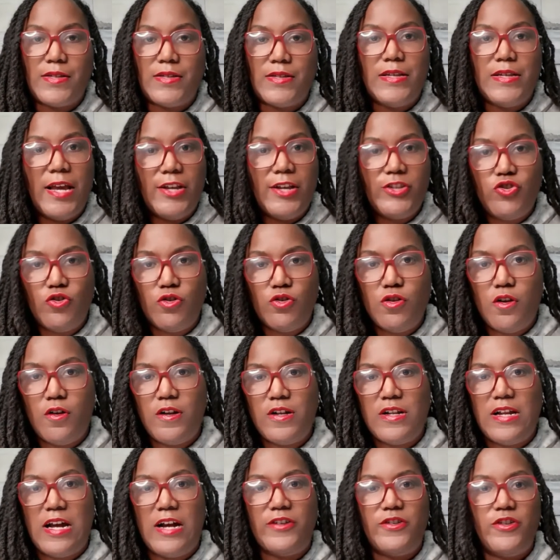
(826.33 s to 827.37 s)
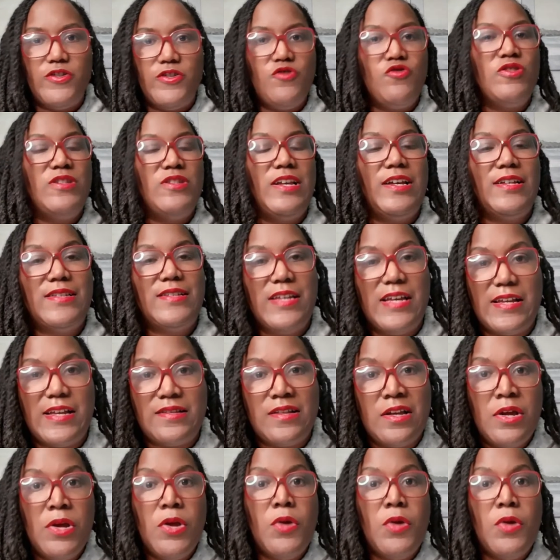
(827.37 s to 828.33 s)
Yes, you can go to the doctor and you can take a test,